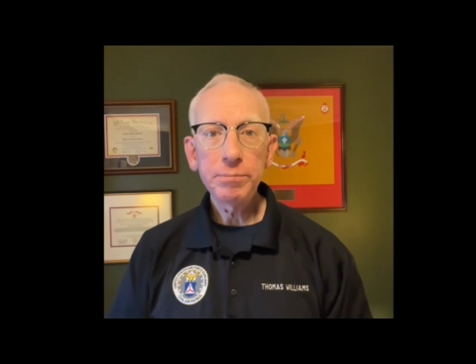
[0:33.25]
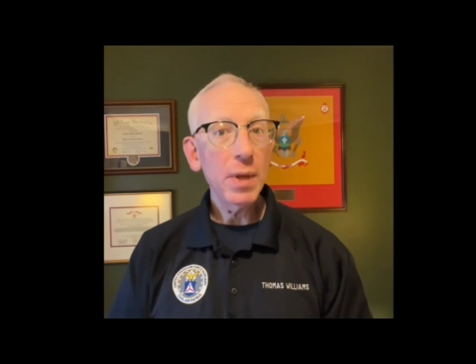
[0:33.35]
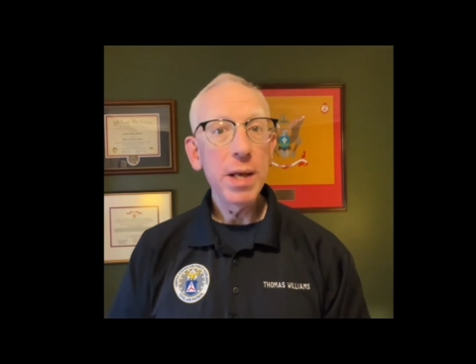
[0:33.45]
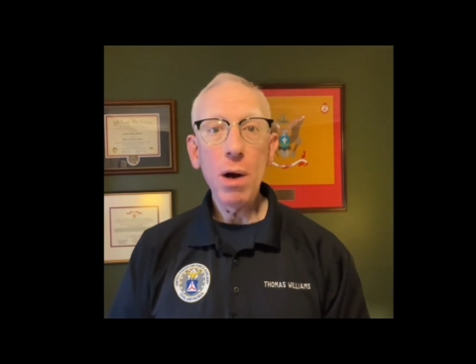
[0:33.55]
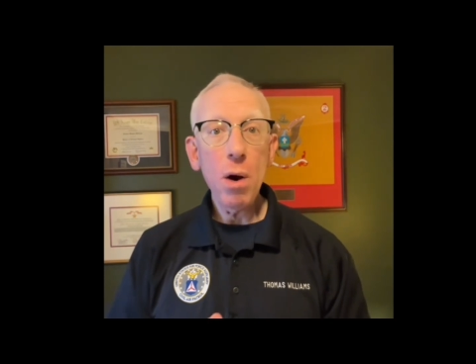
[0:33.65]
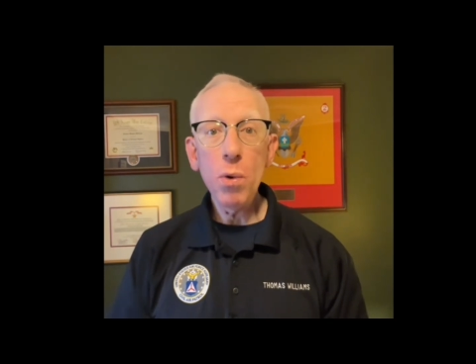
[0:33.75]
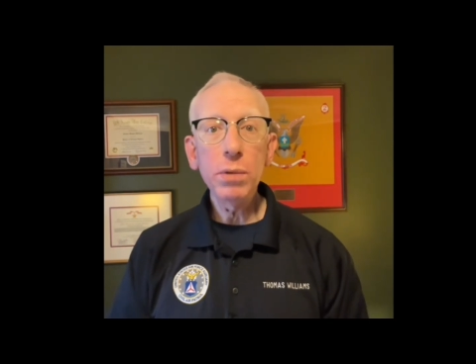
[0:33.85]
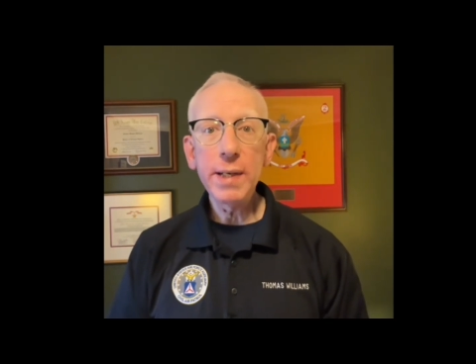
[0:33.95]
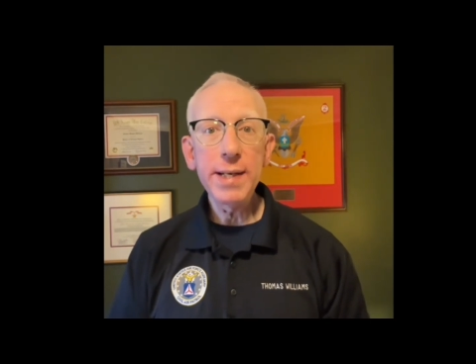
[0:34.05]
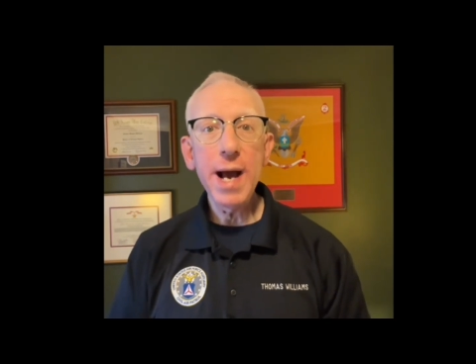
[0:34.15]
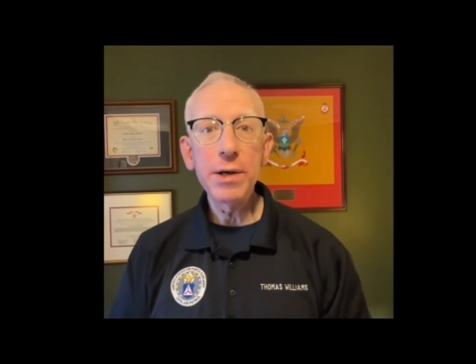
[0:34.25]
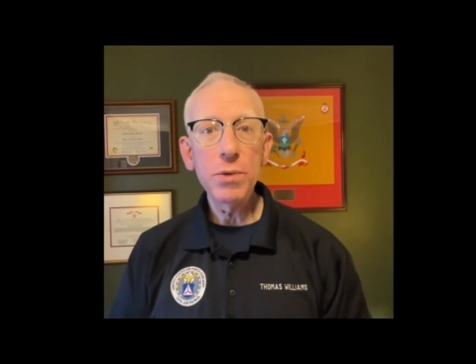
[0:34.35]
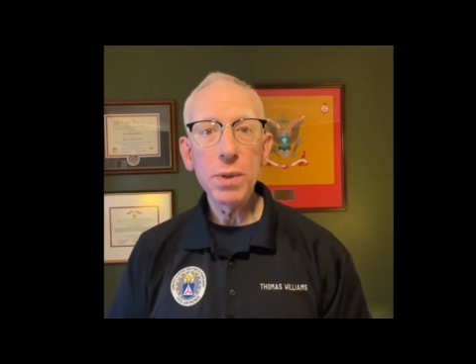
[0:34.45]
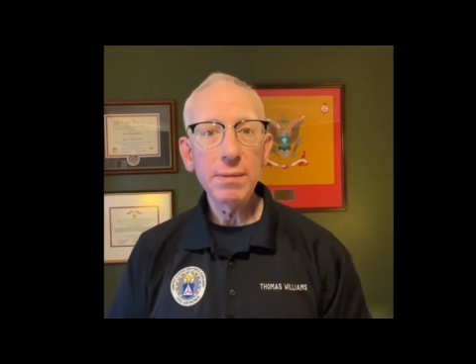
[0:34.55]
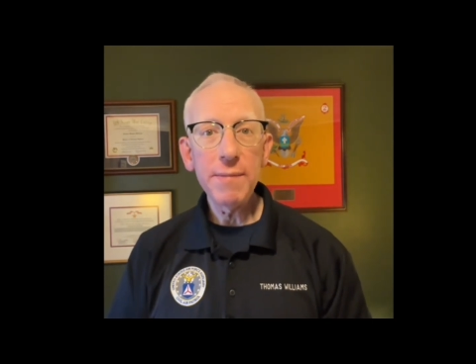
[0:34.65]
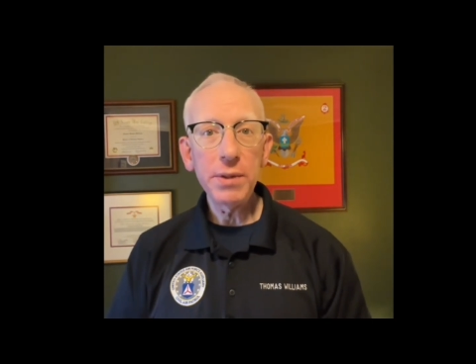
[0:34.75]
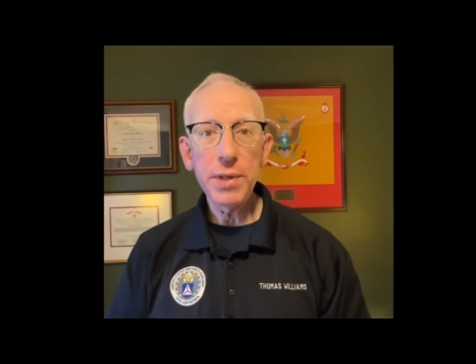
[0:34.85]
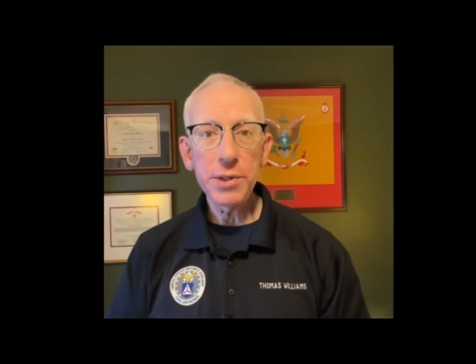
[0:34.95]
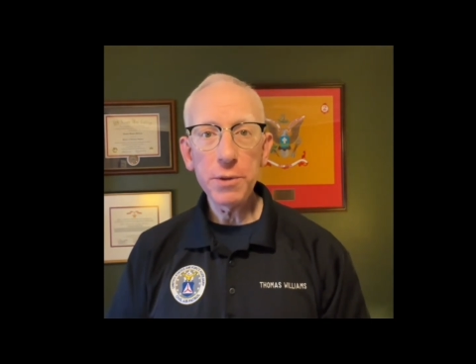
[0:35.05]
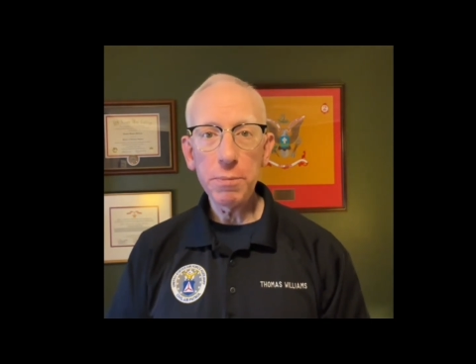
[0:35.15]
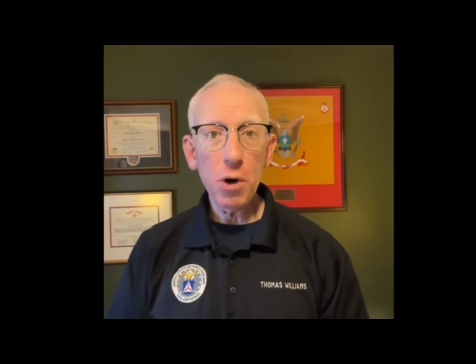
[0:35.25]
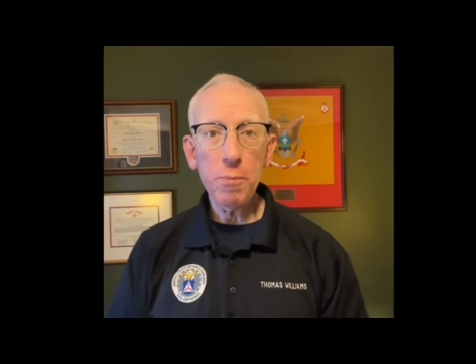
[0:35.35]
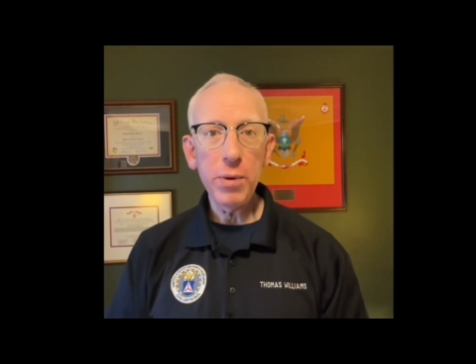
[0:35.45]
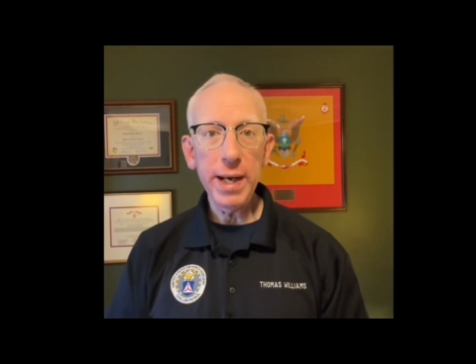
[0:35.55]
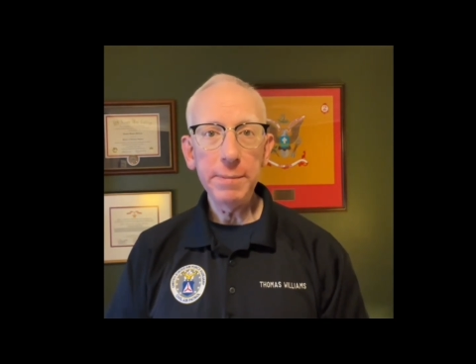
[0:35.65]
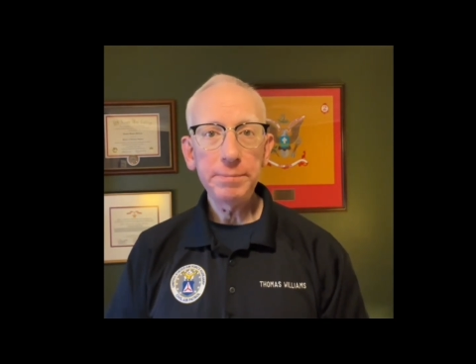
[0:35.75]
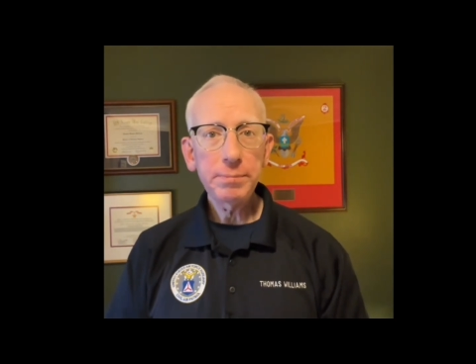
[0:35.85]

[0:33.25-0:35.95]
and only down to a level that's appropriate.